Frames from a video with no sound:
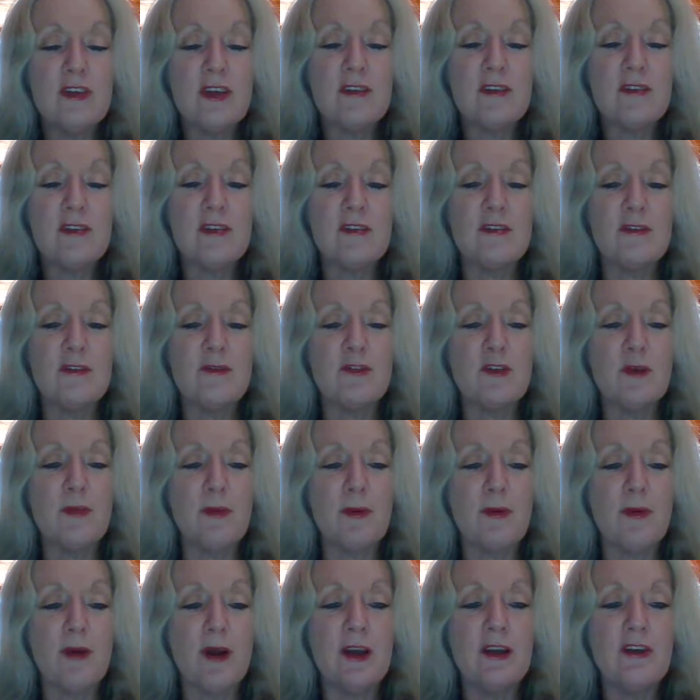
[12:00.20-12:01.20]
that sense of
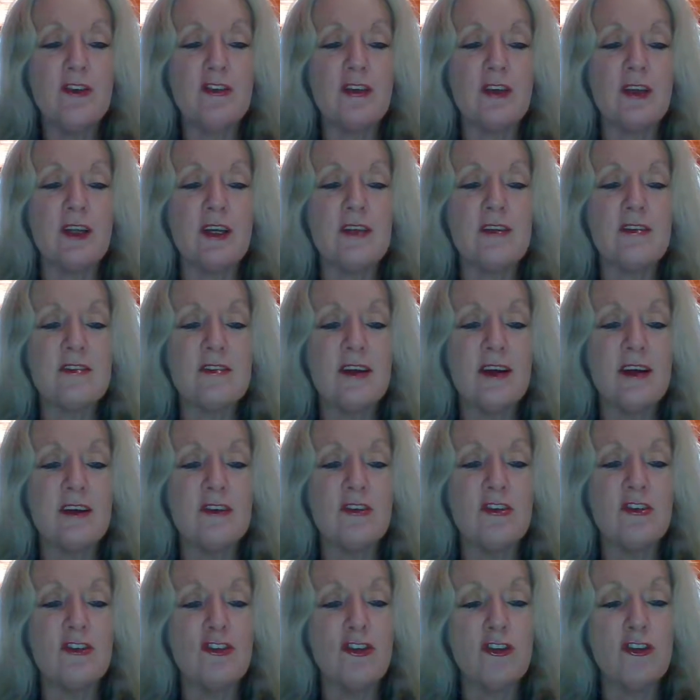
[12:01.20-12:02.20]
separation and start
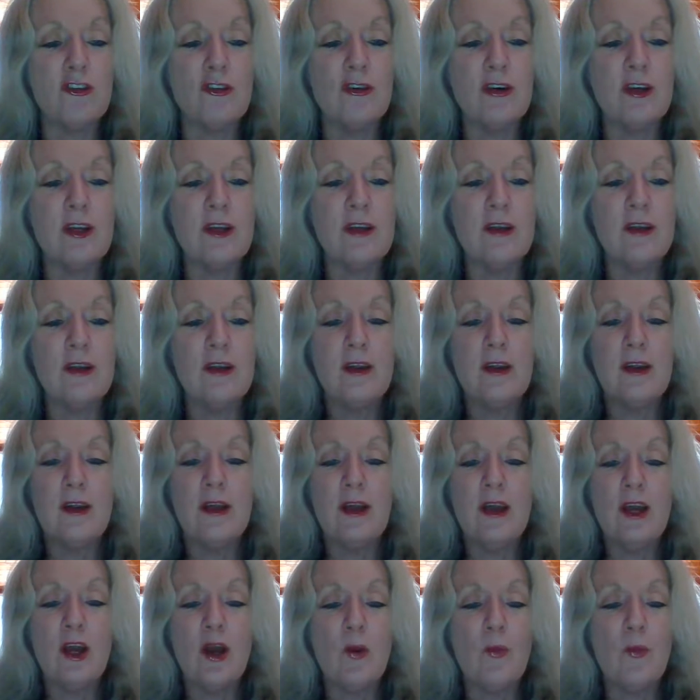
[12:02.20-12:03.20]
to join
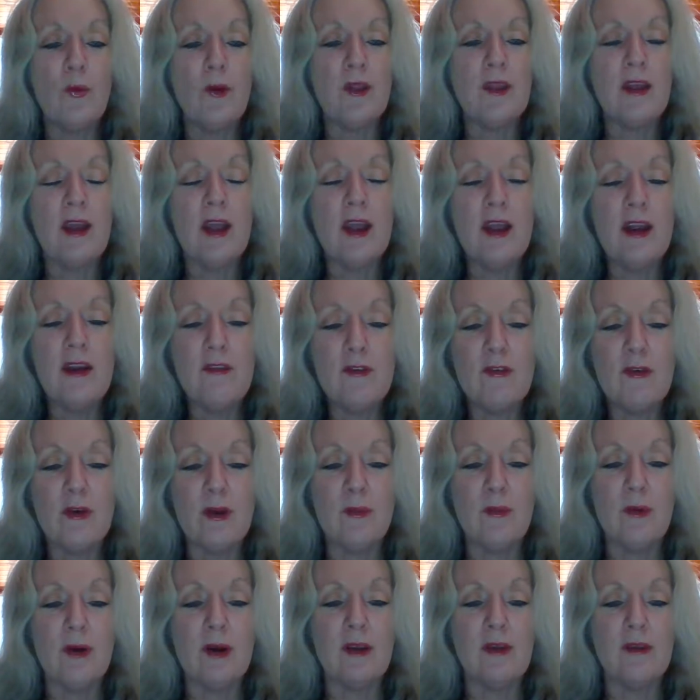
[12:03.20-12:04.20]
with
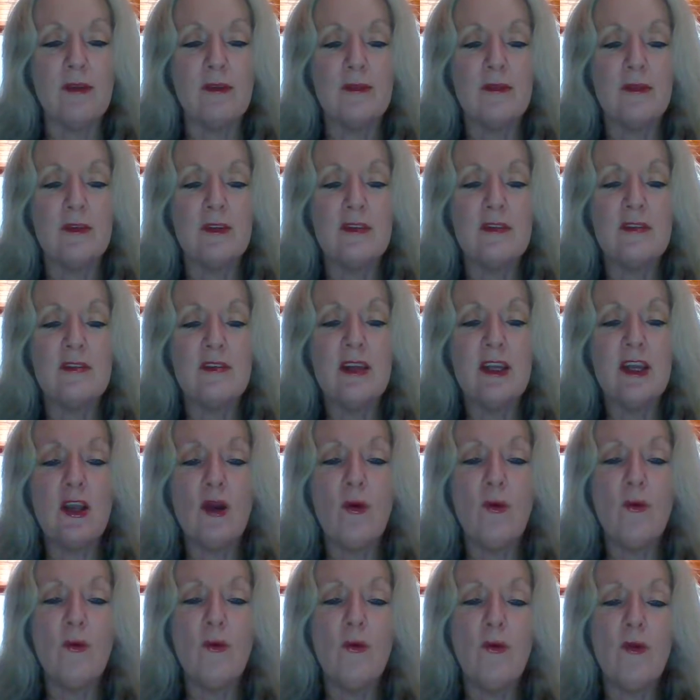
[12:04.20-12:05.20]
everyone seeing
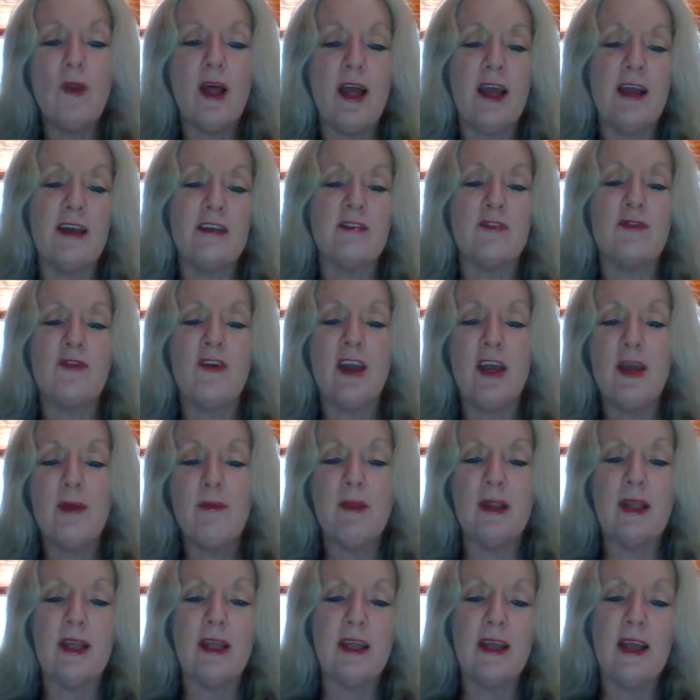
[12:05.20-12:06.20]
all as
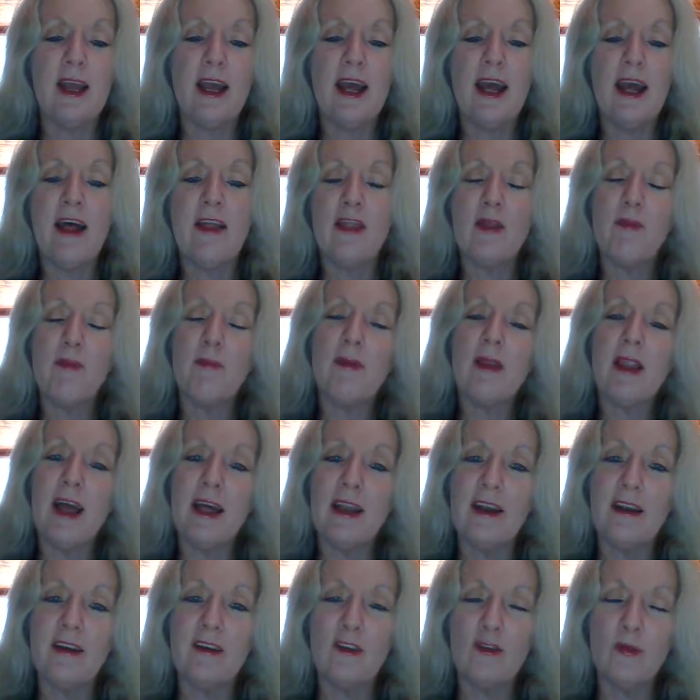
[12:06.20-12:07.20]
family and the
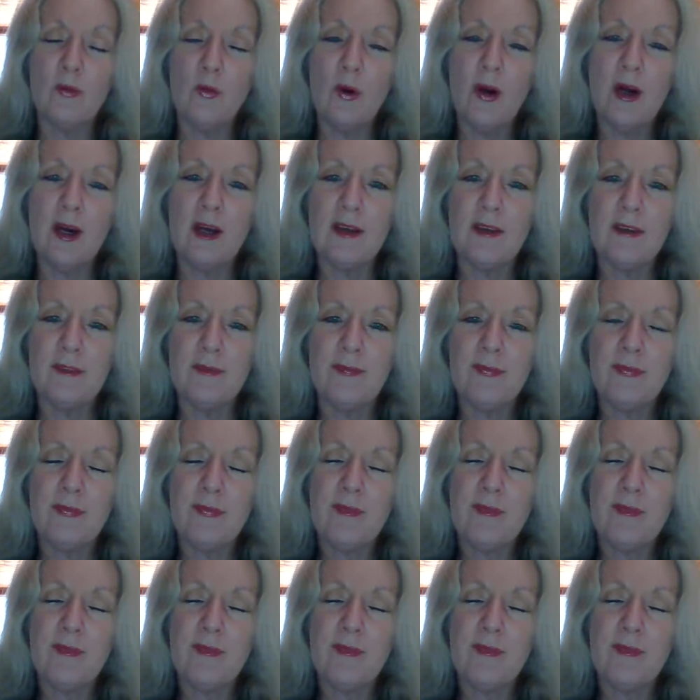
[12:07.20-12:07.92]
planet as one.